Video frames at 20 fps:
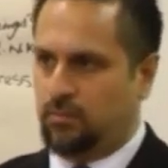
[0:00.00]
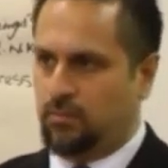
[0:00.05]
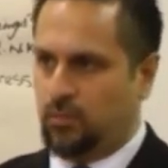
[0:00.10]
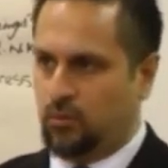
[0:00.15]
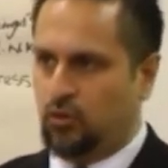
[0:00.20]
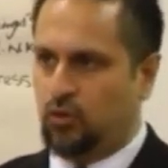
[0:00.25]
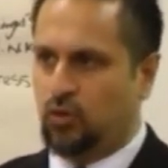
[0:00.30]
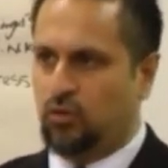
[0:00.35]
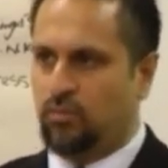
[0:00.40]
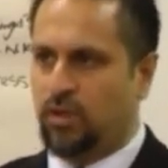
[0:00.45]
who
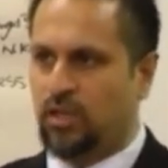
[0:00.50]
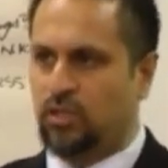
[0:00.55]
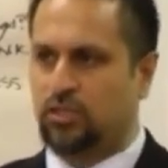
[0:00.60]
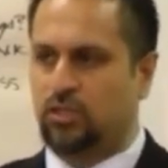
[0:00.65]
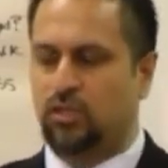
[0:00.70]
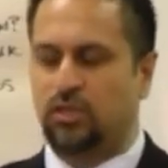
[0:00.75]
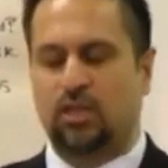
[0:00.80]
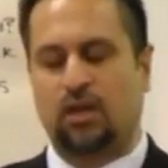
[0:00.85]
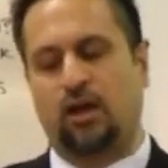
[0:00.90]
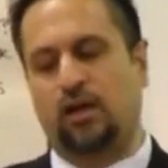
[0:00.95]
you
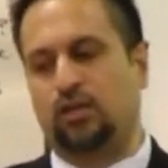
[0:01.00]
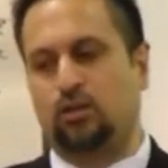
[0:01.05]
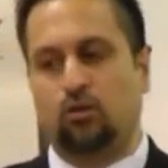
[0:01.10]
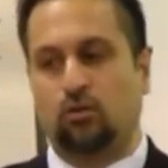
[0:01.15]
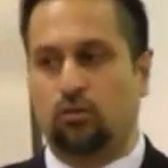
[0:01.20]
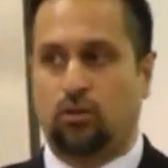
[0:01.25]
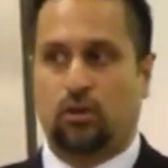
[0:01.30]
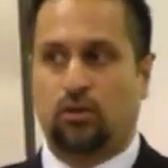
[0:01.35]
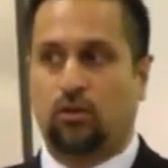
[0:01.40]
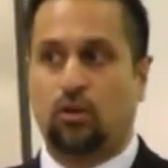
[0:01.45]
mentioned, I don't
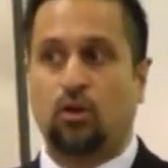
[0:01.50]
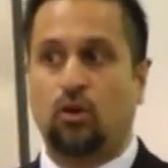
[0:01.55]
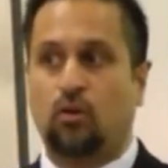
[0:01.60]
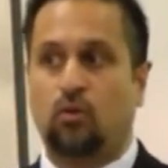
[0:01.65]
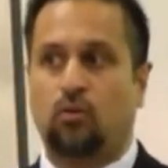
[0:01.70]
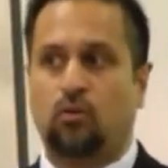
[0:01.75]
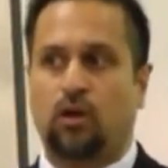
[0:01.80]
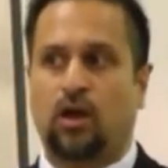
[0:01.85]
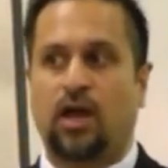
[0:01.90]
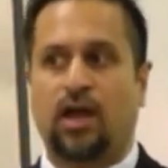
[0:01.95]
know,
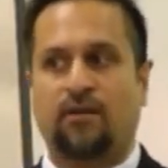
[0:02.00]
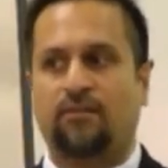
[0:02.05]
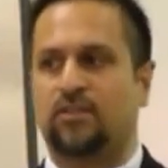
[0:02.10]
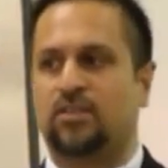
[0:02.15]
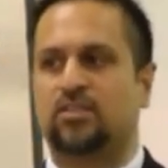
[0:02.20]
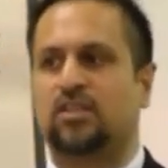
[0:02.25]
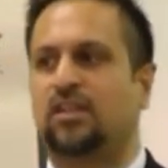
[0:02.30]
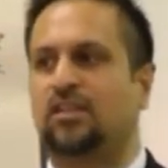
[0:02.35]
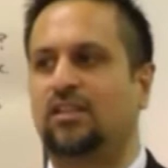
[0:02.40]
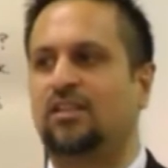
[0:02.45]
I haven't
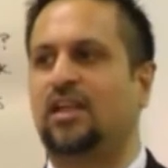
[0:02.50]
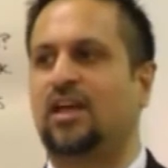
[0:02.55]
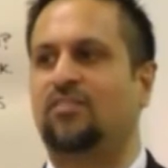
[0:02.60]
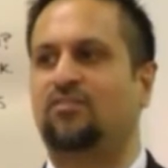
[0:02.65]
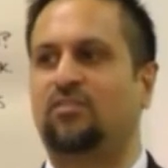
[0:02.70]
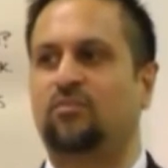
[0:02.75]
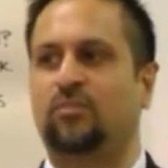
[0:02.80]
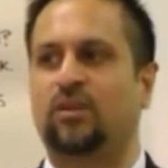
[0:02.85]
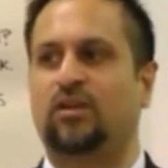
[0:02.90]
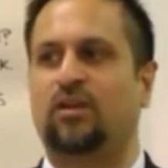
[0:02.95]
studied life
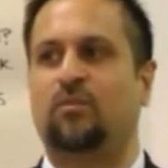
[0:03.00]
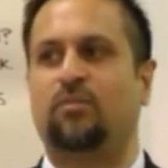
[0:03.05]
of Mira,